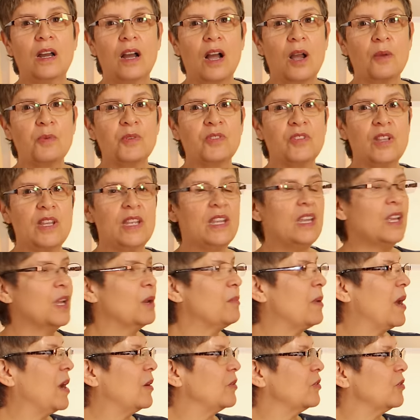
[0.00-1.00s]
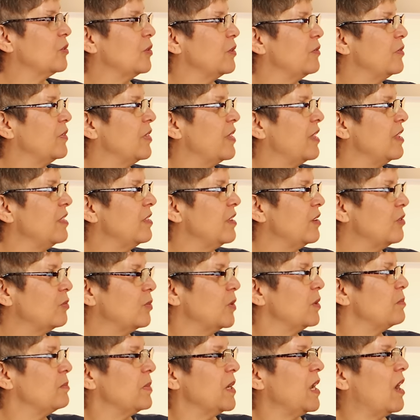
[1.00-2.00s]
I was thinking about sort of th this
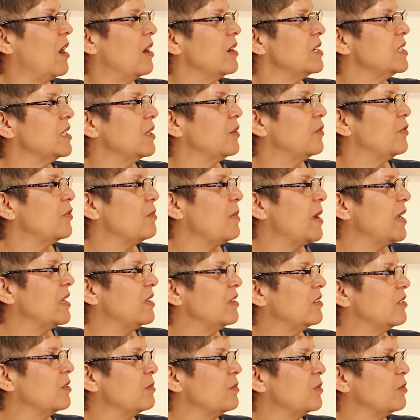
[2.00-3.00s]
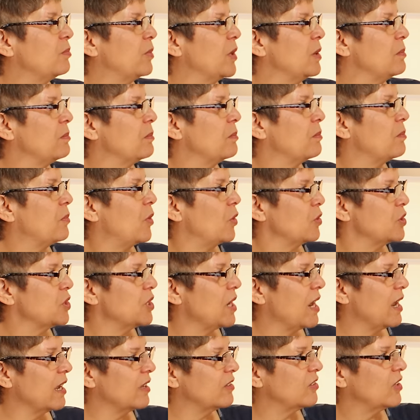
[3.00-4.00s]
would be ideal for making some spring
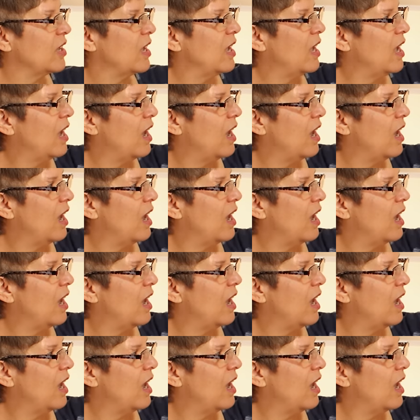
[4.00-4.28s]
projects.